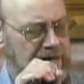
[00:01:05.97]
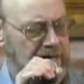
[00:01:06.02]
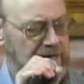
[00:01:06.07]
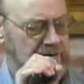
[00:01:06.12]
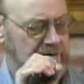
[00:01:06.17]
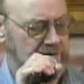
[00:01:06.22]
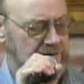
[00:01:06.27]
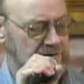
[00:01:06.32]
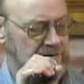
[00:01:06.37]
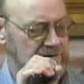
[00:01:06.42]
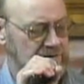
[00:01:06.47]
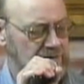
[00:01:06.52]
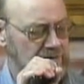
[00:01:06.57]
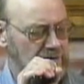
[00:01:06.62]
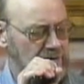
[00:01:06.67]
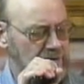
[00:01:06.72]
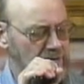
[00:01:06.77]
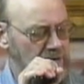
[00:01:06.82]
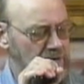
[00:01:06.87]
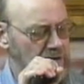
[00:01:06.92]
Est.
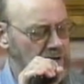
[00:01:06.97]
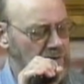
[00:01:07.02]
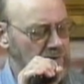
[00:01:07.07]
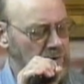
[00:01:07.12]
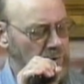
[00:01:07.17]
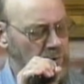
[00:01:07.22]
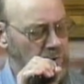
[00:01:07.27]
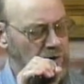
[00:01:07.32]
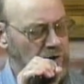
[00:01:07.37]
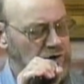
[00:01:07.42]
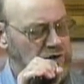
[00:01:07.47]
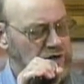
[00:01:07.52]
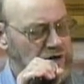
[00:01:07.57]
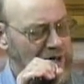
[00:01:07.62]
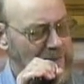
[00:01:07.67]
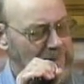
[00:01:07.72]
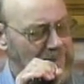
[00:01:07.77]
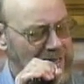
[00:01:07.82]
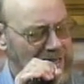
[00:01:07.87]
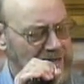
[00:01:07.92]
The
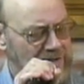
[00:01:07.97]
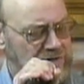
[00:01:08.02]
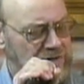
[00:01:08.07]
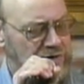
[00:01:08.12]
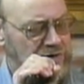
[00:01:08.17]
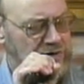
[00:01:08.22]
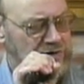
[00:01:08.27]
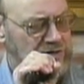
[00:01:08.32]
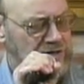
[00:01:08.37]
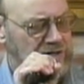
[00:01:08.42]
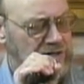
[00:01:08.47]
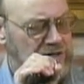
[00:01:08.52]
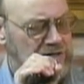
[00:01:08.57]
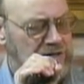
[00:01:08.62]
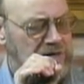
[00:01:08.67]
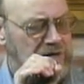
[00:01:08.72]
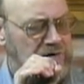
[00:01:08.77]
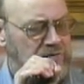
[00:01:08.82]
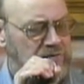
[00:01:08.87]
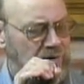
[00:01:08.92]
workshop answers the
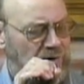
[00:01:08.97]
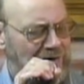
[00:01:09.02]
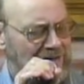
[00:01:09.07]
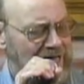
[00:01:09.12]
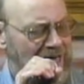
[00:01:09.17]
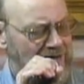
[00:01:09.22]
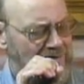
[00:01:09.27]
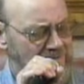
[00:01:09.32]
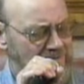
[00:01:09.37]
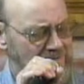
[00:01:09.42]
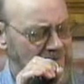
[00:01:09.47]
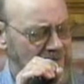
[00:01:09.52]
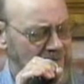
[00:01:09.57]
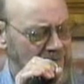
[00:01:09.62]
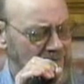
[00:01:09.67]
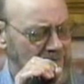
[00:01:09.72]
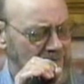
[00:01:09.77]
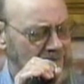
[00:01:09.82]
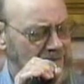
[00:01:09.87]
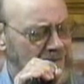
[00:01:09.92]
need for a
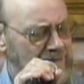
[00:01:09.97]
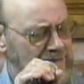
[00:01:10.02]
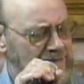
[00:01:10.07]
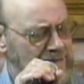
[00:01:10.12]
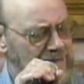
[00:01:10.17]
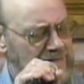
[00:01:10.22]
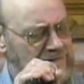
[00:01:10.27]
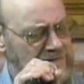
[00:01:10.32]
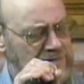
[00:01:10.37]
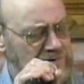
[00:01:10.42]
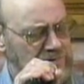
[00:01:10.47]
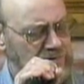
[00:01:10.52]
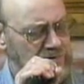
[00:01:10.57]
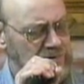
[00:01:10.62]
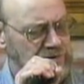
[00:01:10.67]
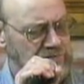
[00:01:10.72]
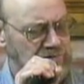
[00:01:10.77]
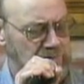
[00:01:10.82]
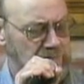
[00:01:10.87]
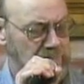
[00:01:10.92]
cafe. It
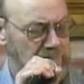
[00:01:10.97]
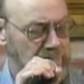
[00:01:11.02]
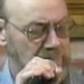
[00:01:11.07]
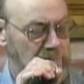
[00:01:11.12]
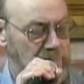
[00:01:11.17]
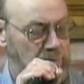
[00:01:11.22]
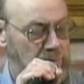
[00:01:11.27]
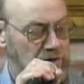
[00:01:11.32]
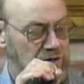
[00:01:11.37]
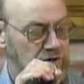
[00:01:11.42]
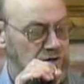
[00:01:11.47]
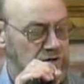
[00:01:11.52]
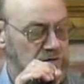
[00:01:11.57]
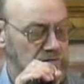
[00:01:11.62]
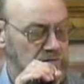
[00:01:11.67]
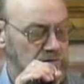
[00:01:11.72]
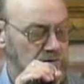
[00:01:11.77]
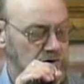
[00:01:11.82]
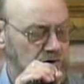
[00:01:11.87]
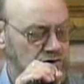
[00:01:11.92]
differs from the Parisian
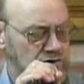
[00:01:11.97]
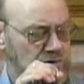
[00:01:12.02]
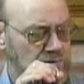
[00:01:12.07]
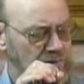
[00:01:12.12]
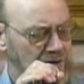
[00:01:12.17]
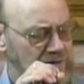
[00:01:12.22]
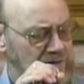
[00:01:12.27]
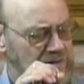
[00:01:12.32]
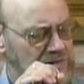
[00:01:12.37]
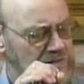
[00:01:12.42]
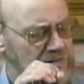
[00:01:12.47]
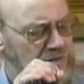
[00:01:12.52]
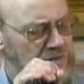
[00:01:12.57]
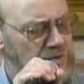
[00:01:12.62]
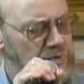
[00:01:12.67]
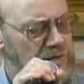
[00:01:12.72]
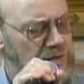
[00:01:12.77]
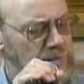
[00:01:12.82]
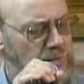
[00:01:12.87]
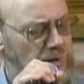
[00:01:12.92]
version by
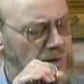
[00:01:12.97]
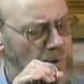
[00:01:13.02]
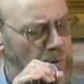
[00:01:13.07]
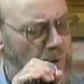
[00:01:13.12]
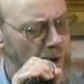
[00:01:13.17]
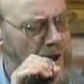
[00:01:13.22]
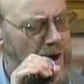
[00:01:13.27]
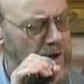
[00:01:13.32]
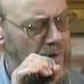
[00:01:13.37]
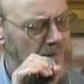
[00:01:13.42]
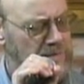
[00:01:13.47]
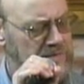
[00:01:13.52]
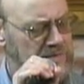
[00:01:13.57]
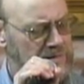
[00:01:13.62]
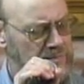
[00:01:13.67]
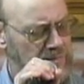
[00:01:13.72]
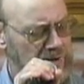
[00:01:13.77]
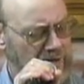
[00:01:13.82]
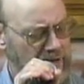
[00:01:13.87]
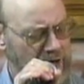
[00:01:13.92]
instituting requirements
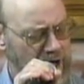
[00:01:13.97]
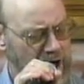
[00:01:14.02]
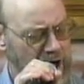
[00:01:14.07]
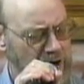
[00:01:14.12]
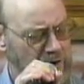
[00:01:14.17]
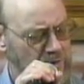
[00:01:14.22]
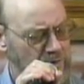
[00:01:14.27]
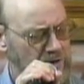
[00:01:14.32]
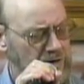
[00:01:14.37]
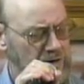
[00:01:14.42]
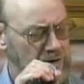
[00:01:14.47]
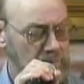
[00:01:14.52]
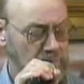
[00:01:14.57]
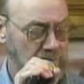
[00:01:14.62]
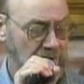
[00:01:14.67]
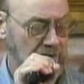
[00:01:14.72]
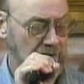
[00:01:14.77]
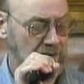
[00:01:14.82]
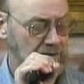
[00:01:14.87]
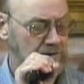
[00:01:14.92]
and by hiring and
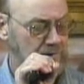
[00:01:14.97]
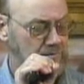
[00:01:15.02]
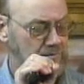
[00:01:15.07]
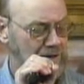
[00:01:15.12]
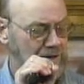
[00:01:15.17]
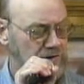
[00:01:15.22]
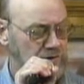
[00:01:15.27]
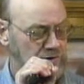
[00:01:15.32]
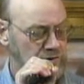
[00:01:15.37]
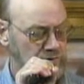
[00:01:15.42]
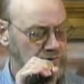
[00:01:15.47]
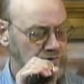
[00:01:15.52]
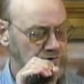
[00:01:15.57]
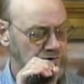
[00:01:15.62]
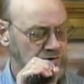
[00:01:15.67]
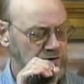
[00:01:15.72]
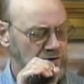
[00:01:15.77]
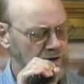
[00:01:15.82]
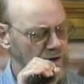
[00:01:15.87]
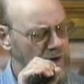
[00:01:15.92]
paying
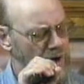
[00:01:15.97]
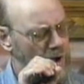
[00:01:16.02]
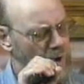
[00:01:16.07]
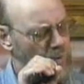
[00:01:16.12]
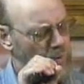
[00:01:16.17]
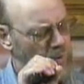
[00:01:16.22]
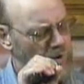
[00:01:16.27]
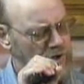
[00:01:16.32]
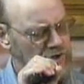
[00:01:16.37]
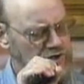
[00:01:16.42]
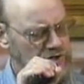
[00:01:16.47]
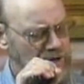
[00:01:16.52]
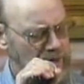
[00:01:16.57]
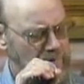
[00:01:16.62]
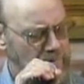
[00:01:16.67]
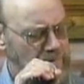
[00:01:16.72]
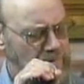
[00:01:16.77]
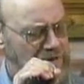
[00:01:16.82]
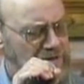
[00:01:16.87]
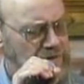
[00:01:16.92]
mentors.
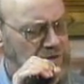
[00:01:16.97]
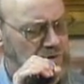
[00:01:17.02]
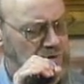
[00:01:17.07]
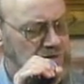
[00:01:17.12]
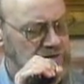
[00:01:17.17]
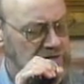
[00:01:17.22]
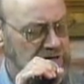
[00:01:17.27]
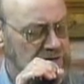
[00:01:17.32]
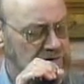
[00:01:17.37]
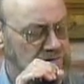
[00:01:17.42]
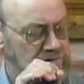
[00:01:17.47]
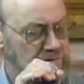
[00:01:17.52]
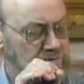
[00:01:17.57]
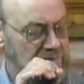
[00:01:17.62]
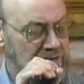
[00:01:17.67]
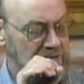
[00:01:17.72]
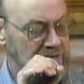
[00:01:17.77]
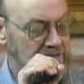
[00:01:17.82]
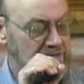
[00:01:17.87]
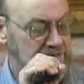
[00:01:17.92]
Workshop mentors even
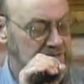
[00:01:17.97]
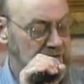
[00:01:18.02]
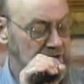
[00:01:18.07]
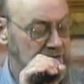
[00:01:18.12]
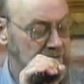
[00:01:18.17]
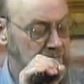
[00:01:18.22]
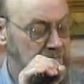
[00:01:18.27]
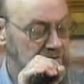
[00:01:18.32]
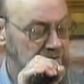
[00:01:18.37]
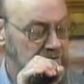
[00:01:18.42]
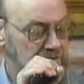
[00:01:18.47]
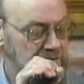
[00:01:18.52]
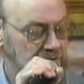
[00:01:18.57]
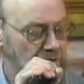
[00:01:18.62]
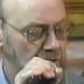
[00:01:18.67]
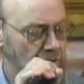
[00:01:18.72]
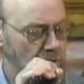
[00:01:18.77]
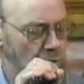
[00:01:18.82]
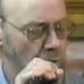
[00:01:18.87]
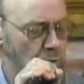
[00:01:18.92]
make assignments.
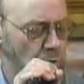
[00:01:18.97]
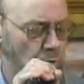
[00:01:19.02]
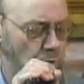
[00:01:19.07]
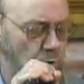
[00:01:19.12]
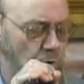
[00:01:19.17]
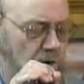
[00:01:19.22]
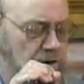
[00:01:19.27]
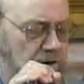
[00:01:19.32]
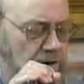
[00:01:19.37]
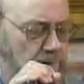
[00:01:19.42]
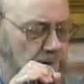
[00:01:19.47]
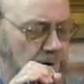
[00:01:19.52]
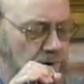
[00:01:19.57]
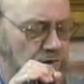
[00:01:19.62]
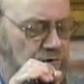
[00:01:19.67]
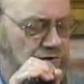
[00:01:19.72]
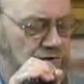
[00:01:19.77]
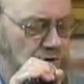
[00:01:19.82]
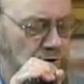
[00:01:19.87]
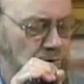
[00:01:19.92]
Write a
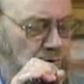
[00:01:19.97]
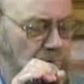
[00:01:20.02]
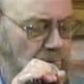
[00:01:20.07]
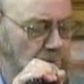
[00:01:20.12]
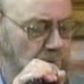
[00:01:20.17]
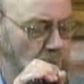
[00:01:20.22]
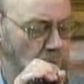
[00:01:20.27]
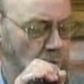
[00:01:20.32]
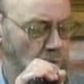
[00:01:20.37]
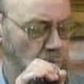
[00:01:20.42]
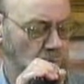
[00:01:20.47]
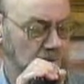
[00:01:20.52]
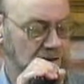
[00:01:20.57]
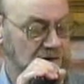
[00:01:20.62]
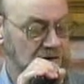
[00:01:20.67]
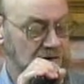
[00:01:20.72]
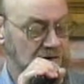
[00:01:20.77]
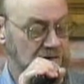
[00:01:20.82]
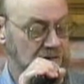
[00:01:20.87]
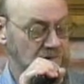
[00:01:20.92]
persona poem
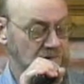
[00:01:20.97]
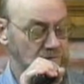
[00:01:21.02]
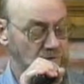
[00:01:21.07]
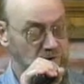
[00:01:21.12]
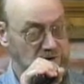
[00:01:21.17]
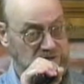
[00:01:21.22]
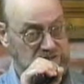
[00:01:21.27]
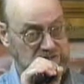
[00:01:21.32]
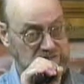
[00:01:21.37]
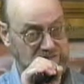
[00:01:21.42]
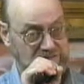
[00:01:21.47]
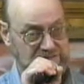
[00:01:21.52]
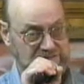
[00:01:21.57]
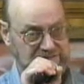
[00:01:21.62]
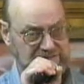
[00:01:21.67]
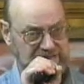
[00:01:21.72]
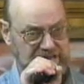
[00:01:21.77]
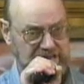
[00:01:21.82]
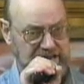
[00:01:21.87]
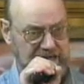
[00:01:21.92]
in the voice of a
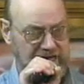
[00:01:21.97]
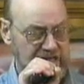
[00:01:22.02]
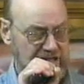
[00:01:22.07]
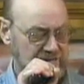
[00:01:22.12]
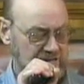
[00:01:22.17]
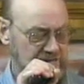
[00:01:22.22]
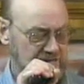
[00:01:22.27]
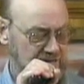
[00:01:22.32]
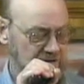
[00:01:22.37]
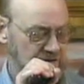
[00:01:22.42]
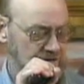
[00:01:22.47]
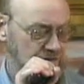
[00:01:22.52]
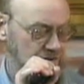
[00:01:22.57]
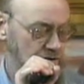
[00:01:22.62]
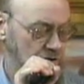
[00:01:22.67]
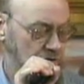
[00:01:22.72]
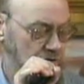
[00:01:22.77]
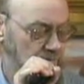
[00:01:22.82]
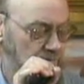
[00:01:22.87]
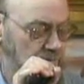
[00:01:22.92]
dead
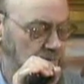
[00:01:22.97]
ancestor.